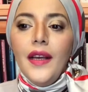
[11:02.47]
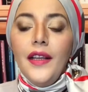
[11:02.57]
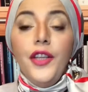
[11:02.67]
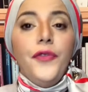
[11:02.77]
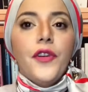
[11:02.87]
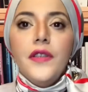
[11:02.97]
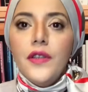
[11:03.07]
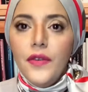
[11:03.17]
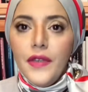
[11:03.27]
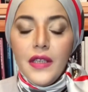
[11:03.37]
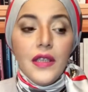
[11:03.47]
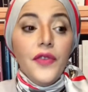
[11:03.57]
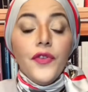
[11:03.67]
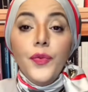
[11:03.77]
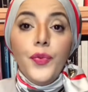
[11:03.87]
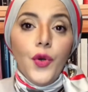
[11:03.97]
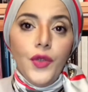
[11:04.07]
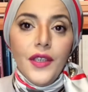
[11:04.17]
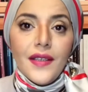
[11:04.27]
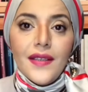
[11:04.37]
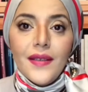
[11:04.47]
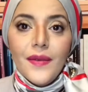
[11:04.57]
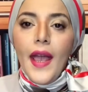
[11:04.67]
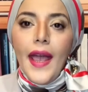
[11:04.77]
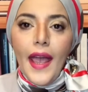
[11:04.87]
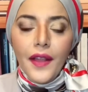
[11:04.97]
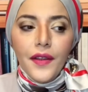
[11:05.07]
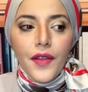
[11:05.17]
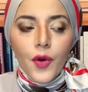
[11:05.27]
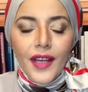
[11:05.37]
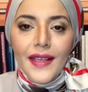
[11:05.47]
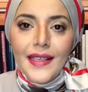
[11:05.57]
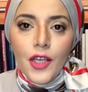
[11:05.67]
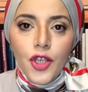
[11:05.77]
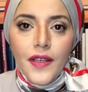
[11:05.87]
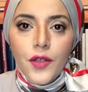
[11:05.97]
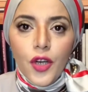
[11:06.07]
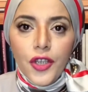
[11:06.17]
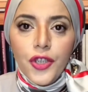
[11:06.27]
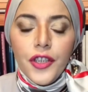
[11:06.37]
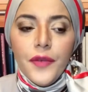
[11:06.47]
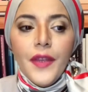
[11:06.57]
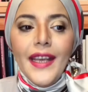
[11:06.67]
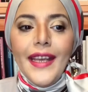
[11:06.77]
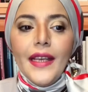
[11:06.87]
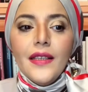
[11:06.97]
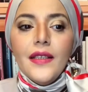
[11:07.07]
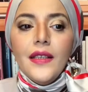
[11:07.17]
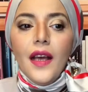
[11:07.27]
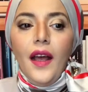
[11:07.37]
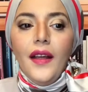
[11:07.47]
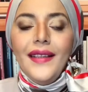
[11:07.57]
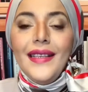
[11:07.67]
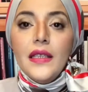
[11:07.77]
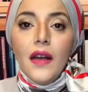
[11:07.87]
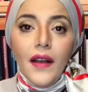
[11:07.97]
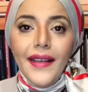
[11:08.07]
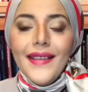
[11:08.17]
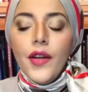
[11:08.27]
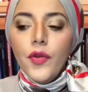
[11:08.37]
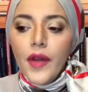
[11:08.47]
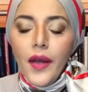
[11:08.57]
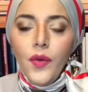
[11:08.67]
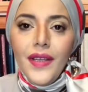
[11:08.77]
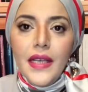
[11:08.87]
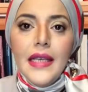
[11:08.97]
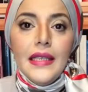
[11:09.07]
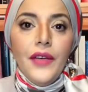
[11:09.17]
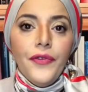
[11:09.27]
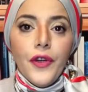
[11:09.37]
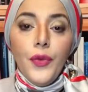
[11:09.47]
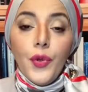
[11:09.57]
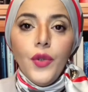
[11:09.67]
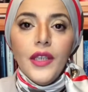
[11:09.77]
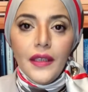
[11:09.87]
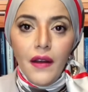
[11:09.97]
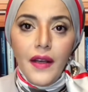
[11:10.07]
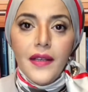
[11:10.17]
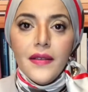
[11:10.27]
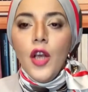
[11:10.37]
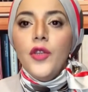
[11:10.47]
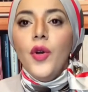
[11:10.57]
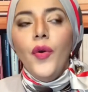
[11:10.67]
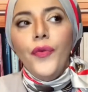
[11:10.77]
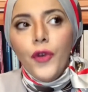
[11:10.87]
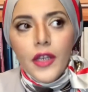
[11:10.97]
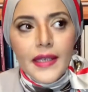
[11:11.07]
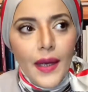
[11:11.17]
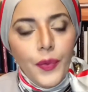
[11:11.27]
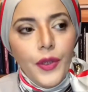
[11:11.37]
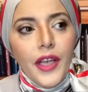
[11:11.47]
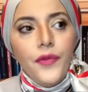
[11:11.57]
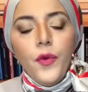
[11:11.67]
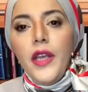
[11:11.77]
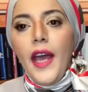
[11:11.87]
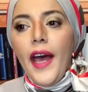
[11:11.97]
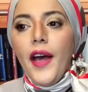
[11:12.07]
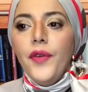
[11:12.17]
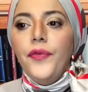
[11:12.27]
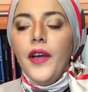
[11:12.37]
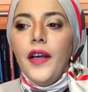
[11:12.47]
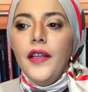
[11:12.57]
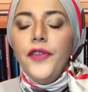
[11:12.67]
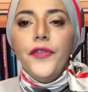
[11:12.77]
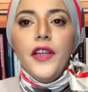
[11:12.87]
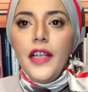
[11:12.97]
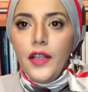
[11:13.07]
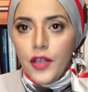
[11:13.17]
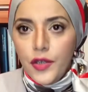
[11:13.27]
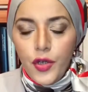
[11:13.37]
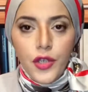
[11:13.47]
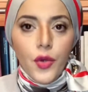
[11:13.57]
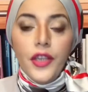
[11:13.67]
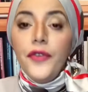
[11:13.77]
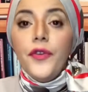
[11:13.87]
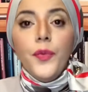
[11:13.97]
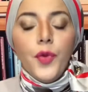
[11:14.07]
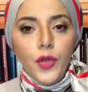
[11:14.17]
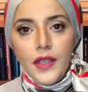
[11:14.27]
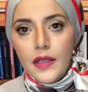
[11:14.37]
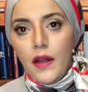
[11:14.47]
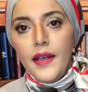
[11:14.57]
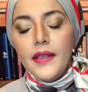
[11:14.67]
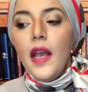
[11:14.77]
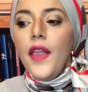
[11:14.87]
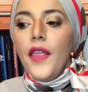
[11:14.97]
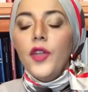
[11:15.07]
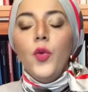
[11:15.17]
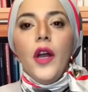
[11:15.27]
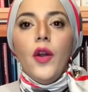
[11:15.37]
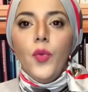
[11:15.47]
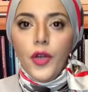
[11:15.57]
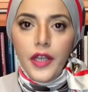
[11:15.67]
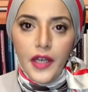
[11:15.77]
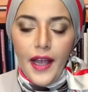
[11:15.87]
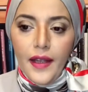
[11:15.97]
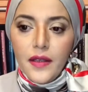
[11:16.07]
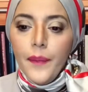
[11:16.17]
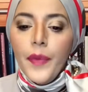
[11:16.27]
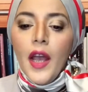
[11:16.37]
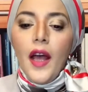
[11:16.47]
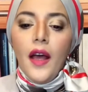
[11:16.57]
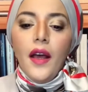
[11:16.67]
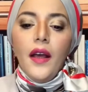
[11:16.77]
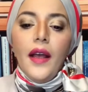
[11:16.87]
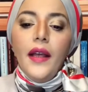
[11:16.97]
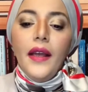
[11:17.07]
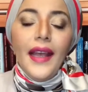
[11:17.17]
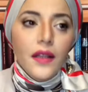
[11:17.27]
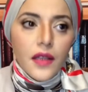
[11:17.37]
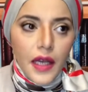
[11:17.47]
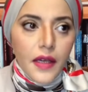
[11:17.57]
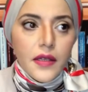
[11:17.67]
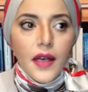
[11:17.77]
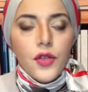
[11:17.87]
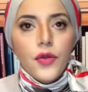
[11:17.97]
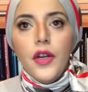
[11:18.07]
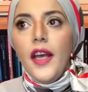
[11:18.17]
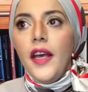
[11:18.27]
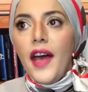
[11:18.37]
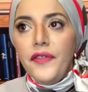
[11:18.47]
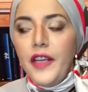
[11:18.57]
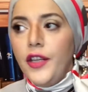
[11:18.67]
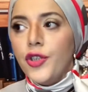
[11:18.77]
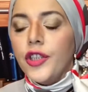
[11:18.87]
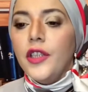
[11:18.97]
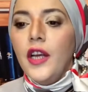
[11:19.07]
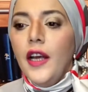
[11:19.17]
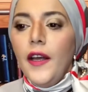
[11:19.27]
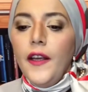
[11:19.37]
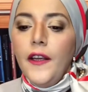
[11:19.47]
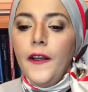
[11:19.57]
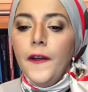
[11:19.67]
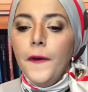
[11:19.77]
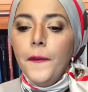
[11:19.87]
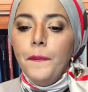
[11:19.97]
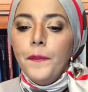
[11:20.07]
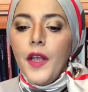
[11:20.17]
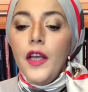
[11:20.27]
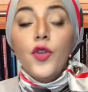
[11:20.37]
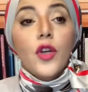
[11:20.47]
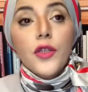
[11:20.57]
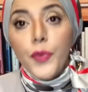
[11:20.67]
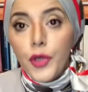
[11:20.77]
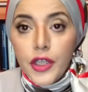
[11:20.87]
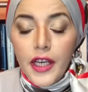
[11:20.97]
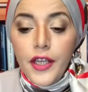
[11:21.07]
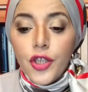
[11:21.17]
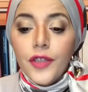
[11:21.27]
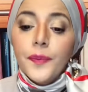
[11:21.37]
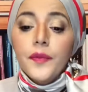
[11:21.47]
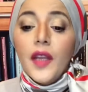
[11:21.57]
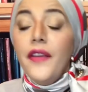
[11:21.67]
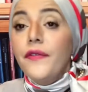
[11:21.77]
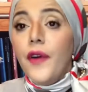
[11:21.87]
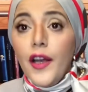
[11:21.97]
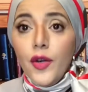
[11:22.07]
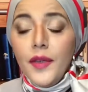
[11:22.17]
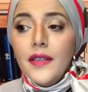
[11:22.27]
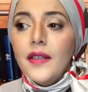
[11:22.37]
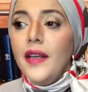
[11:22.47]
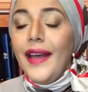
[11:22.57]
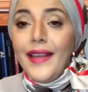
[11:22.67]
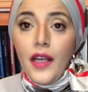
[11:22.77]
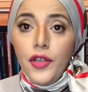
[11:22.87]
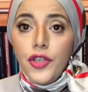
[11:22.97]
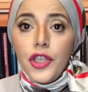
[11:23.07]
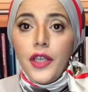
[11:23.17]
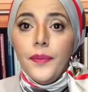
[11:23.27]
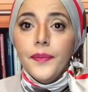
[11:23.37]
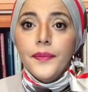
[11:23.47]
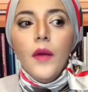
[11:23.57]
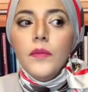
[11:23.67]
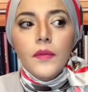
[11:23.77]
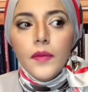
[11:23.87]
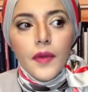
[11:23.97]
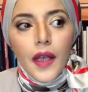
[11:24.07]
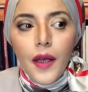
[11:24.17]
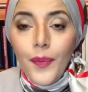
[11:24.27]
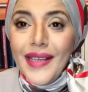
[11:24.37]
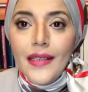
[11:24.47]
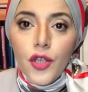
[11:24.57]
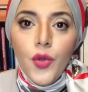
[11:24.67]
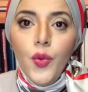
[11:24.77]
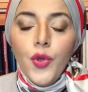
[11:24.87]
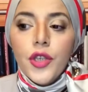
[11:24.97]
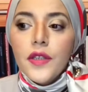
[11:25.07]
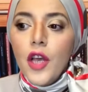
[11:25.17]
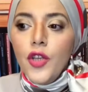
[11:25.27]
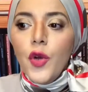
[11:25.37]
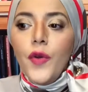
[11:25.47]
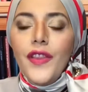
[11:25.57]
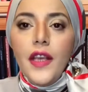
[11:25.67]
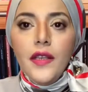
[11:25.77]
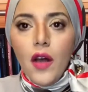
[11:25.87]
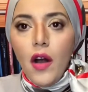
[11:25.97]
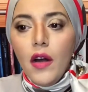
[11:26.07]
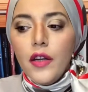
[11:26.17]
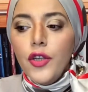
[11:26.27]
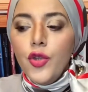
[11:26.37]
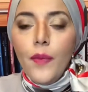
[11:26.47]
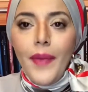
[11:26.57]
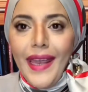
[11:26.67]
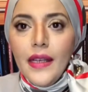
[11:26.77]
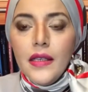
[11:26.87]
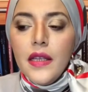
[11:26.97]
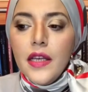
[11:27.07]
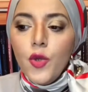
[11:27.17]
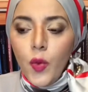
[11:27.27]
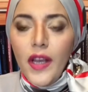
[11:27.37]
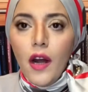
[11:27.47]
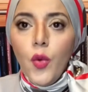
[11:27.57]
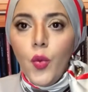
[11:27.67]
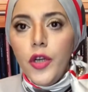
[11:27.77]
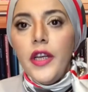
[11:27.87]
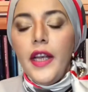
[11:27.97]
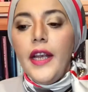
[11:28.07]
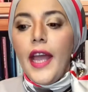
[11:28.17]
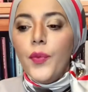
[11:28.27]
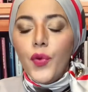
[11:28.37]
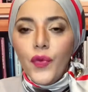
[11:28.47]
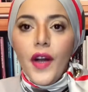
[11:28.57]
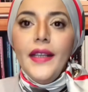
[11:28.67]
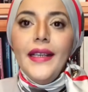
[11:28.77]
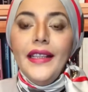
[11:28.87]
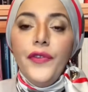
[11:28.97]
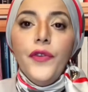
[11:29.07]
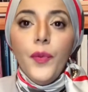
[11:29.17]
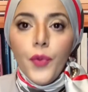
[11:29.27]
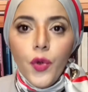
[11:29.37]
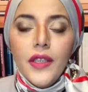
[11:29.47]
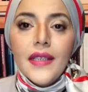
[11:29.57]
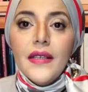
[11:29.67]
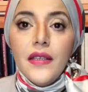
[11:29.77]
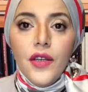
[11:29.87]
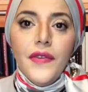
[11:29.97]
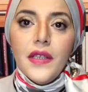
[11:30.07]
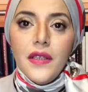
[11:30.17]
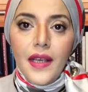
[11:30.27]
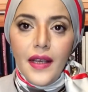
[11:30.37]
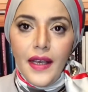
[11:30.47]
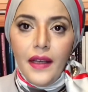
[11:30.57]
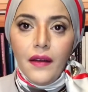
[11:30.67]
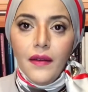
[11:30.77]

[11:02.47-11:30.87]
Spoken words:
different services, different products, and the organizational structure is designed around these different product lines. So, for example, if we have different industries or different product lines that we are working at, healthcare sector, aviation, transportation, environment, and energy, business solutions. So these are domains that we are working and providing different products and services in.